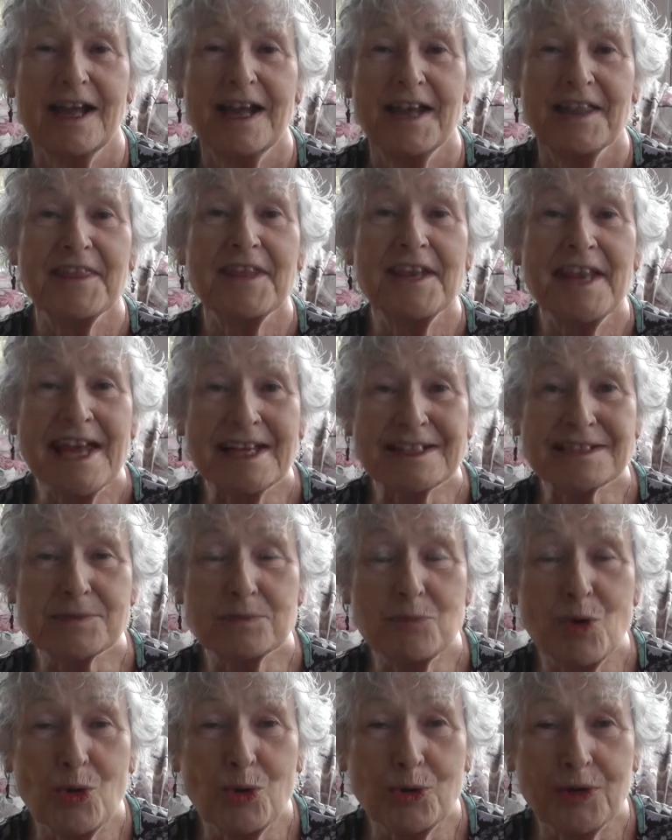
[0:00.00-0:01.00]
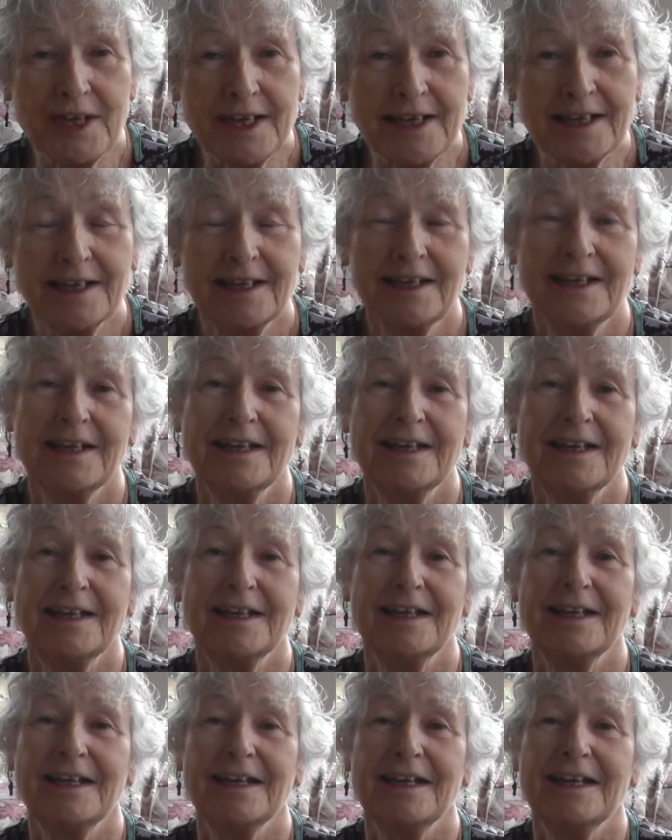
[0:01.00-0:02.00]
And the next morning
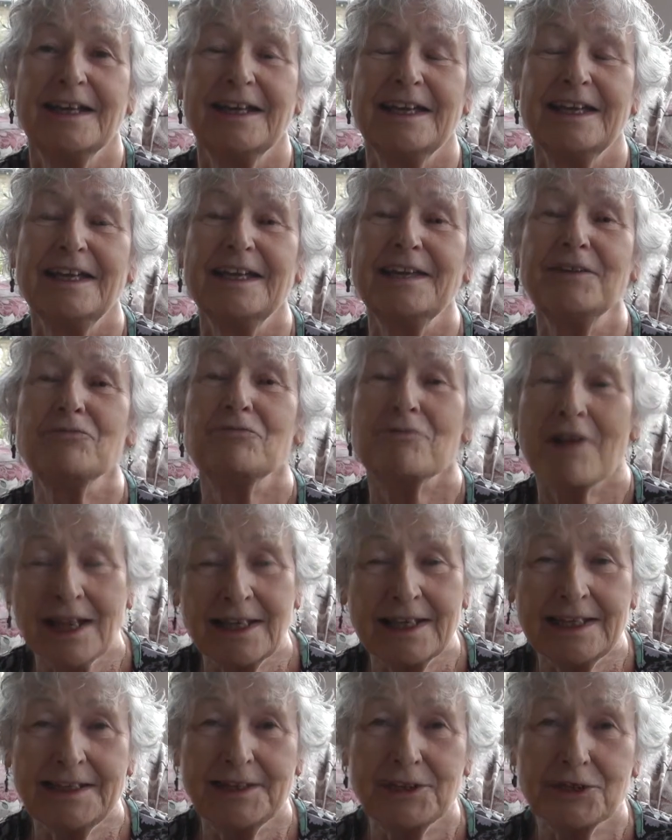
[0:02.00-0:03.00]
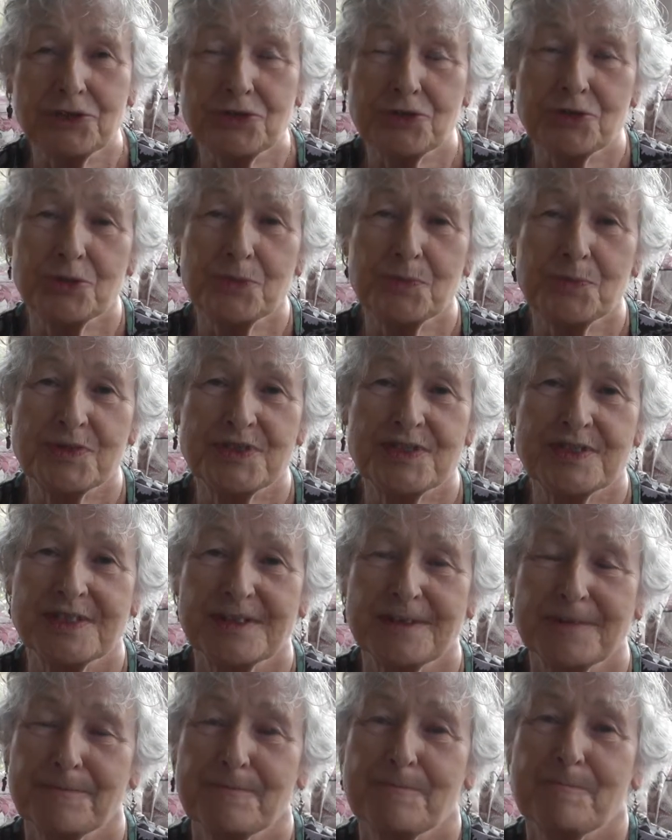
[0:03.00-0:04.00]
he rallied the
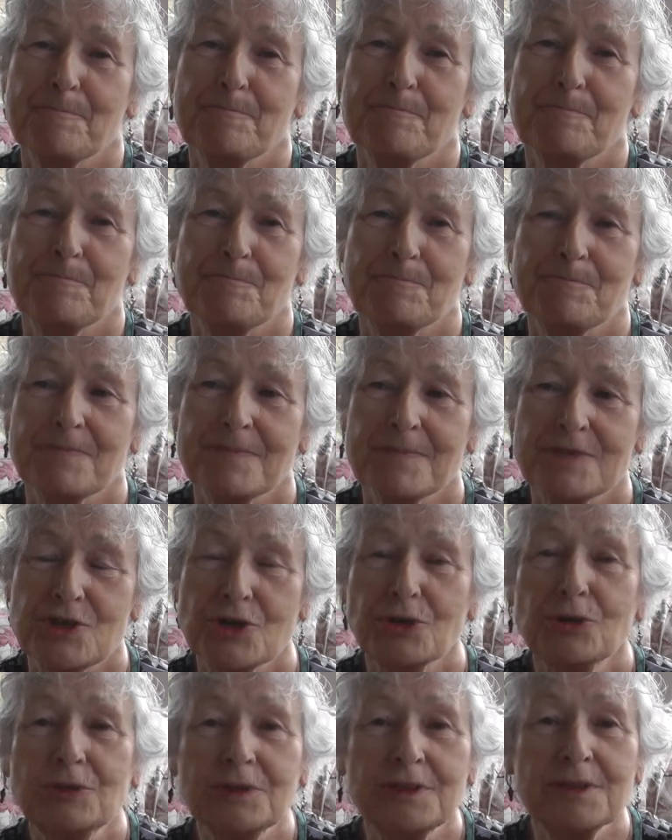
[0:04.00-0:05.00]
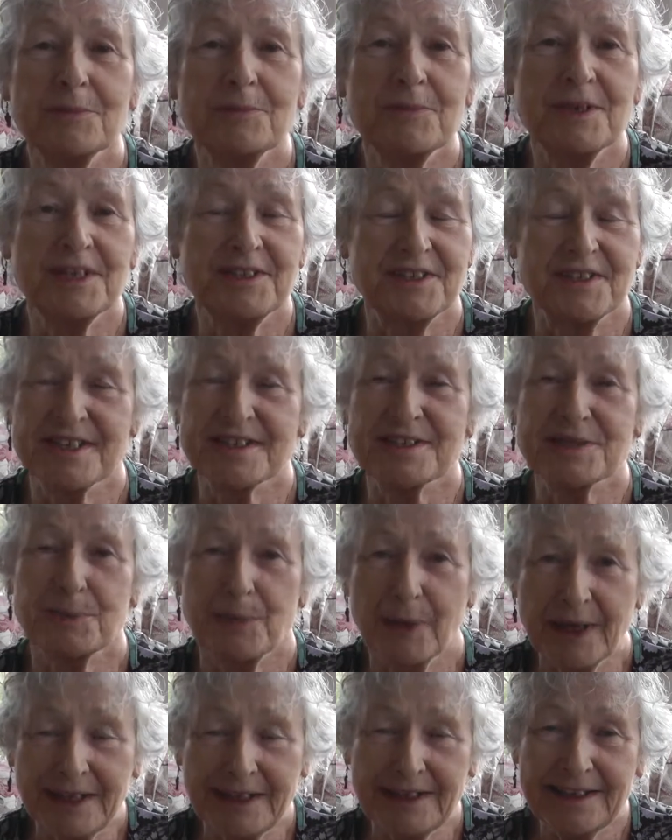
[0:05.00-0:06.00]
troops, told them that
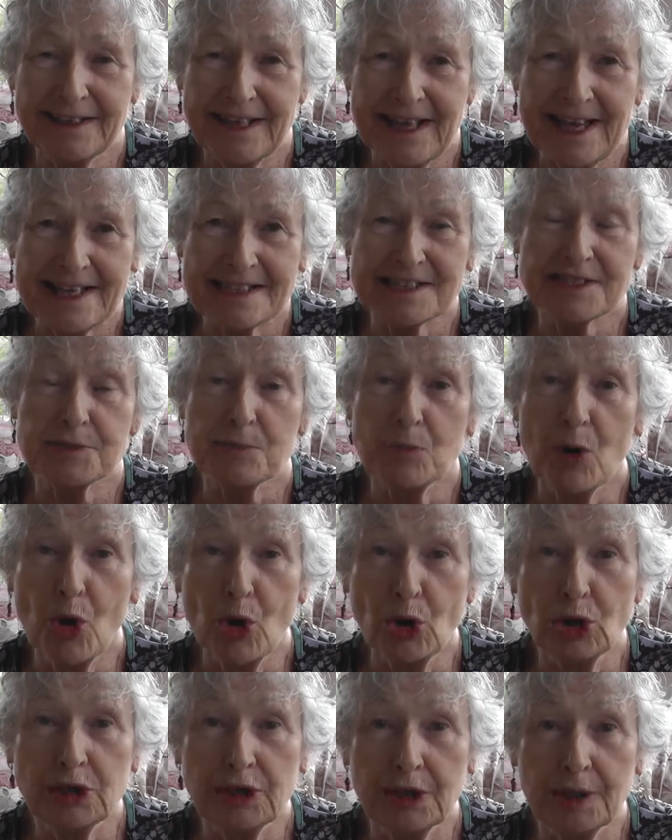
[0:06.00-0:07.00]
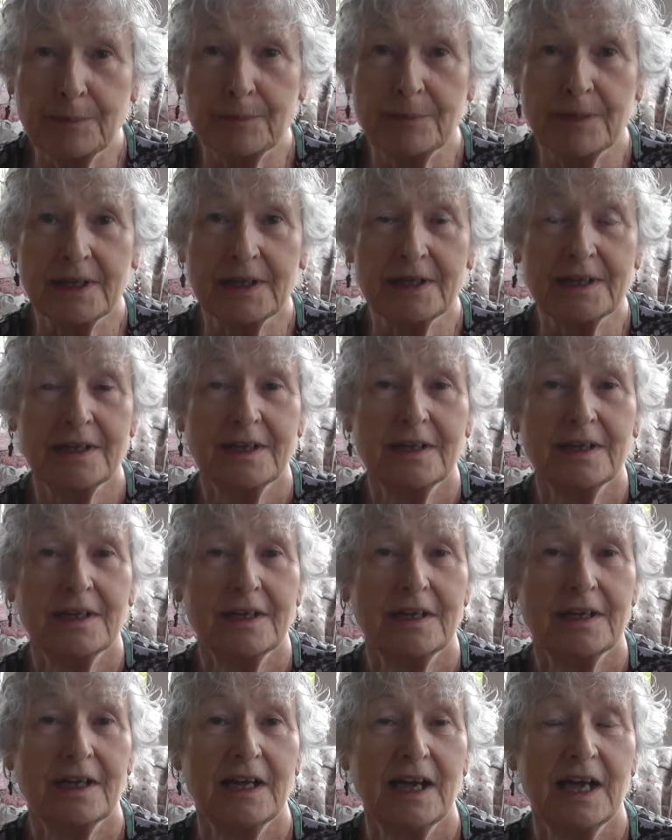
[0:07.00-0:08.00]
despite their small number
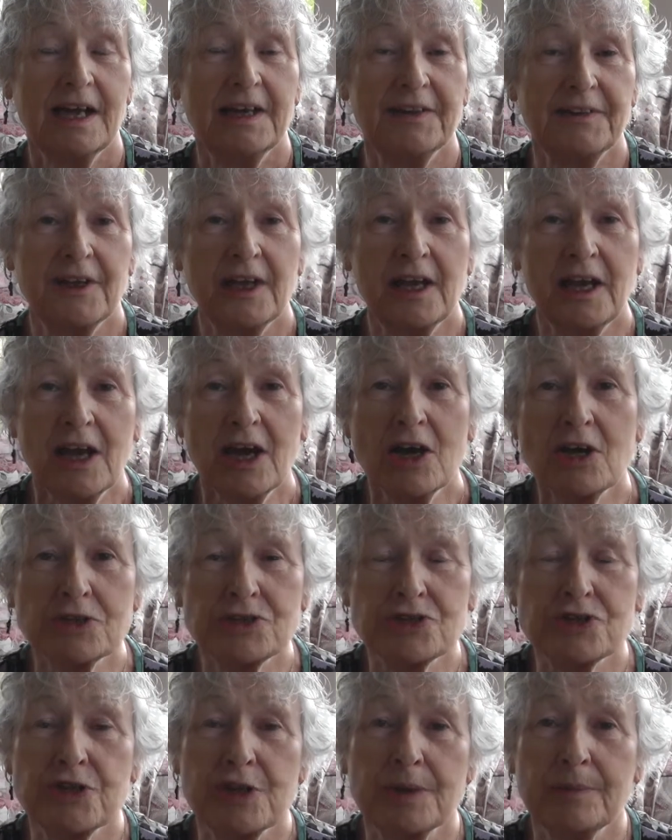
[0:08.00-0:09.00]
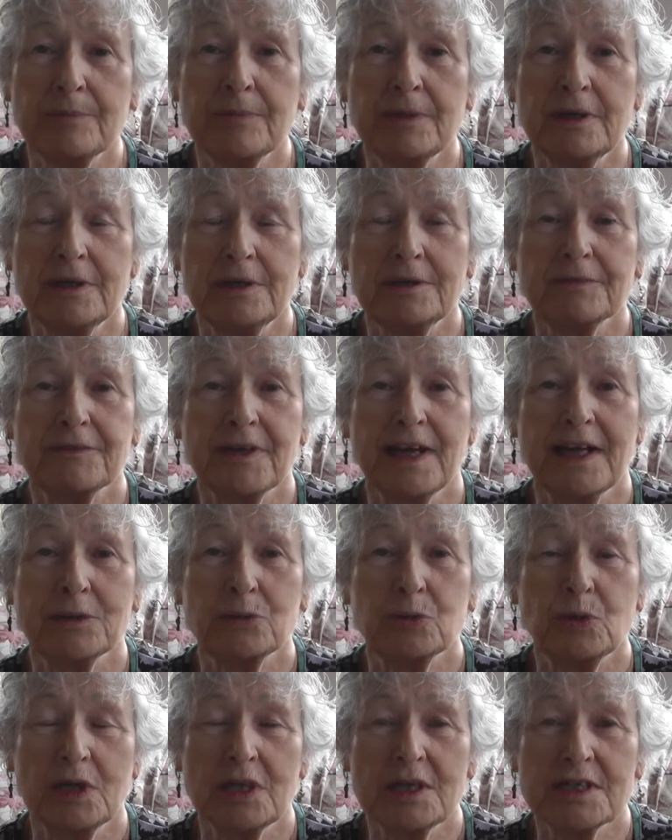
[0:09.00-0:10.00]
and the large number of
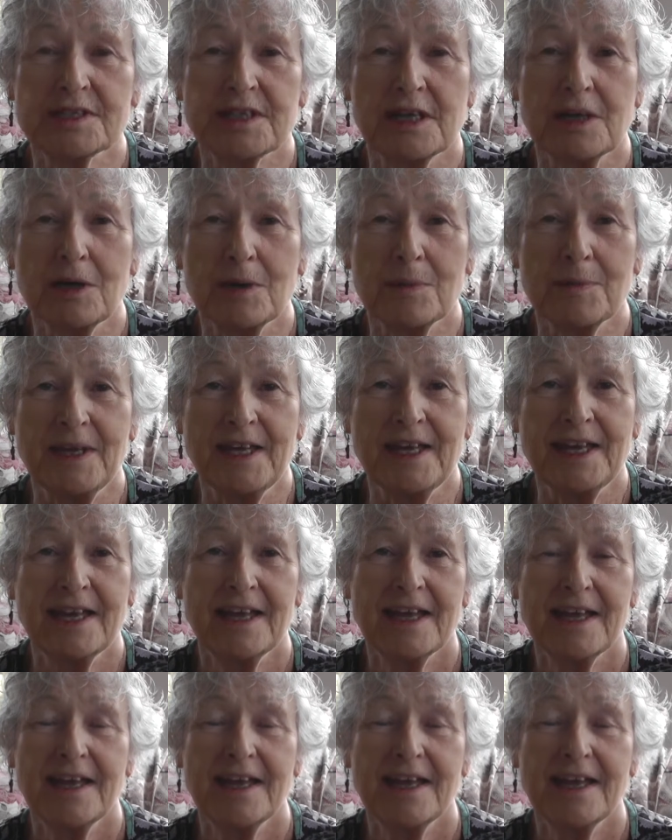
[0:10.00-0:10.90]
Cadwalla's army,